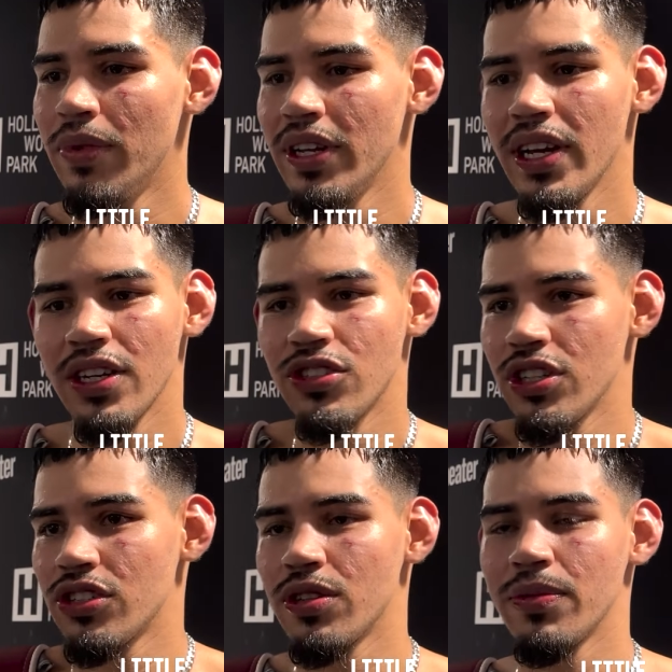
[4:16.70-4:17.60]
yeah,
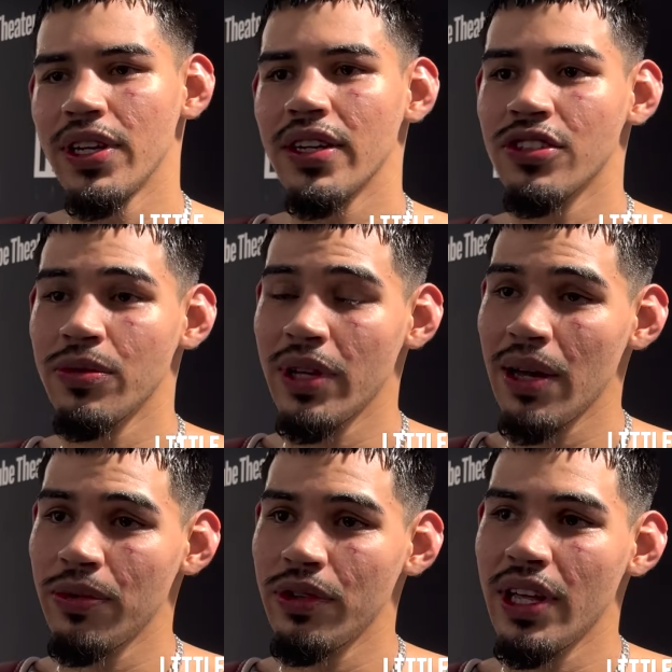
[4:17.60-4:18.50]
extremely, extremely
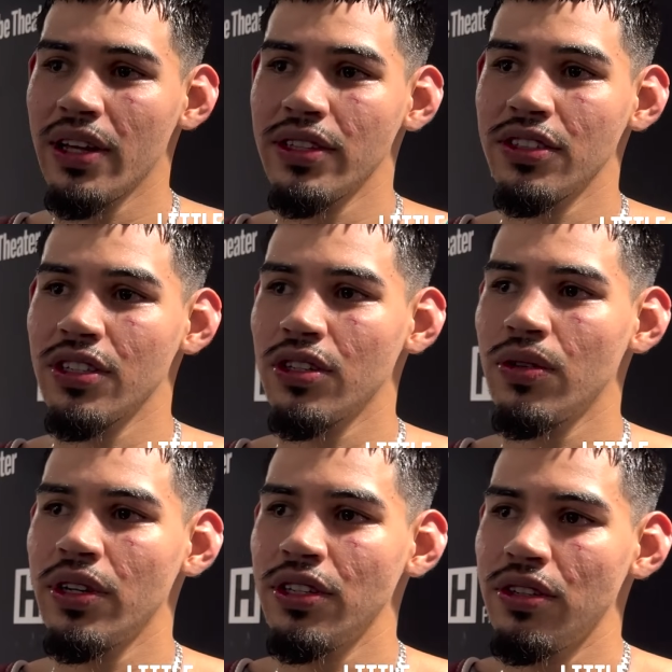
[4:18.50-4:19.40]
happy with how things are
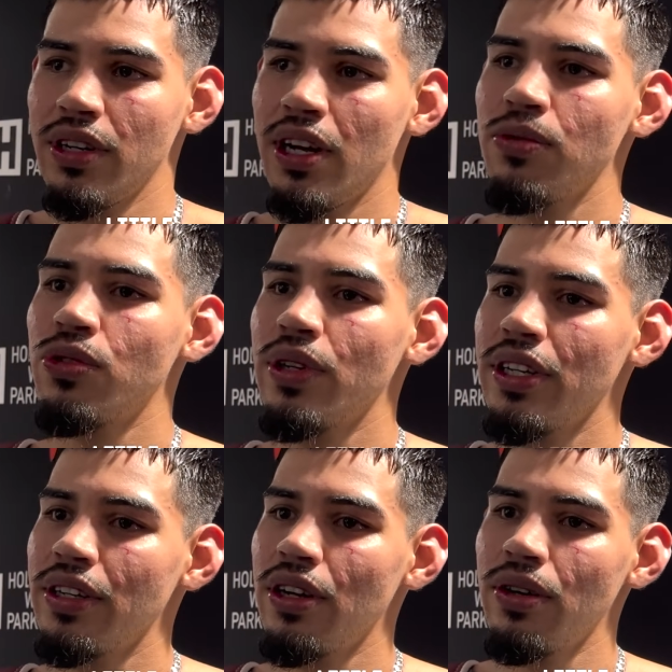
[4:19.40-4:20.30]
going. You know, now I'm
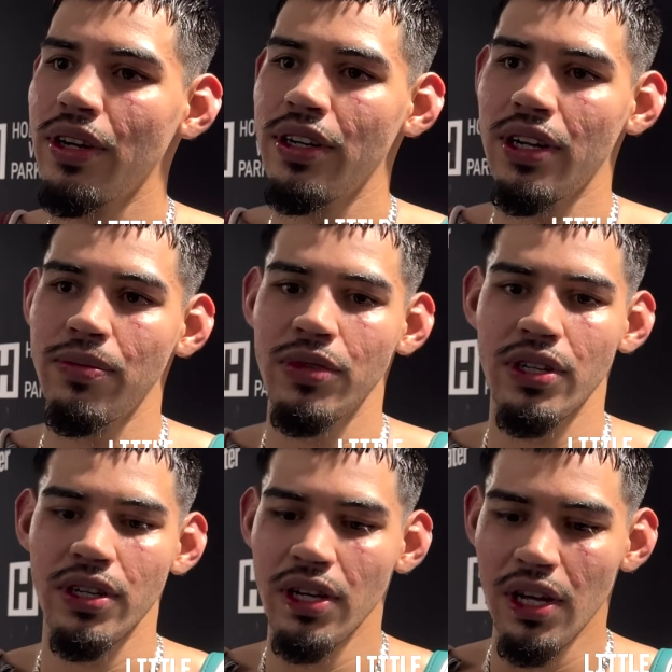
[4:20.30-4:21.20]
20-0, and I'm
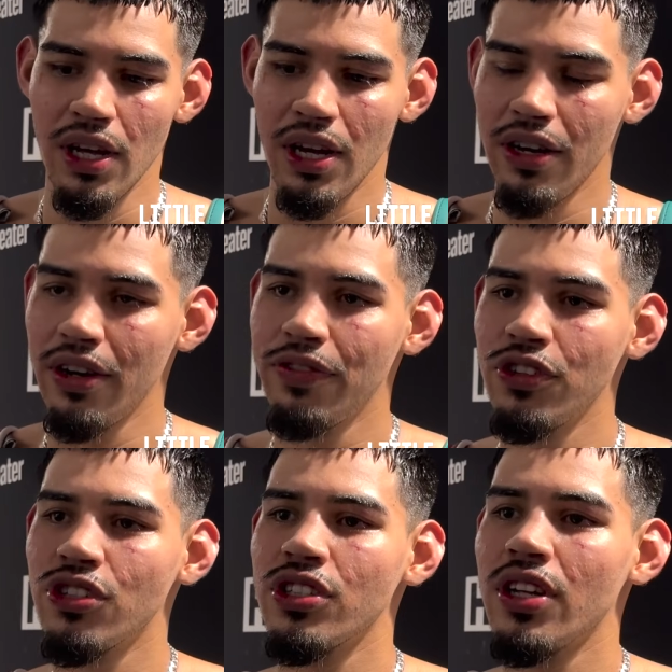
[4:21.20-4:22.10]
a
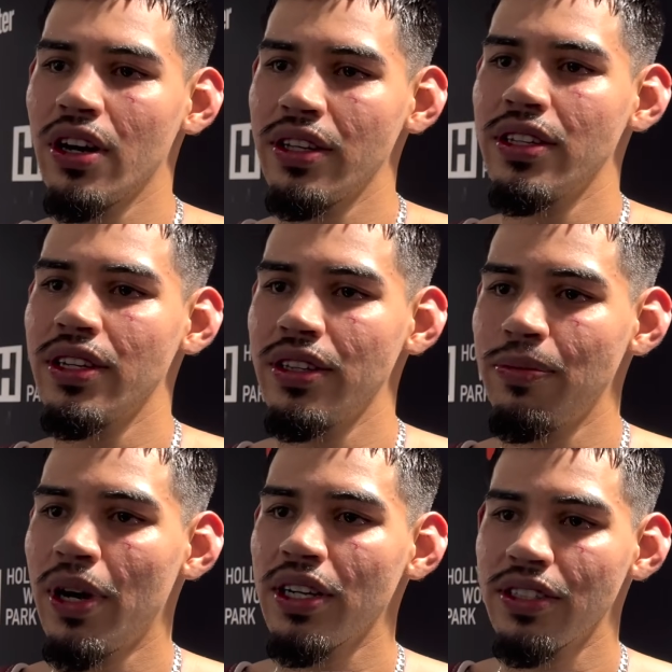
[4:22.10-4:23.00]
future star in
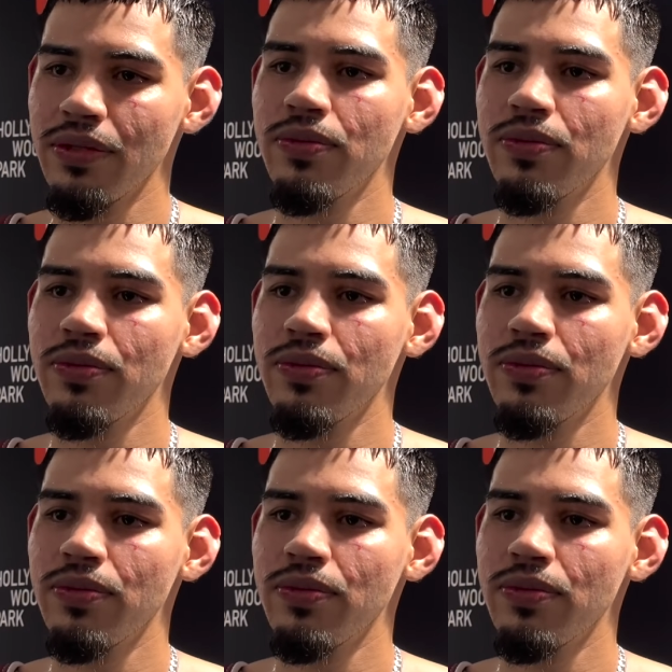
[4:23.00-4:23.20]
boxing.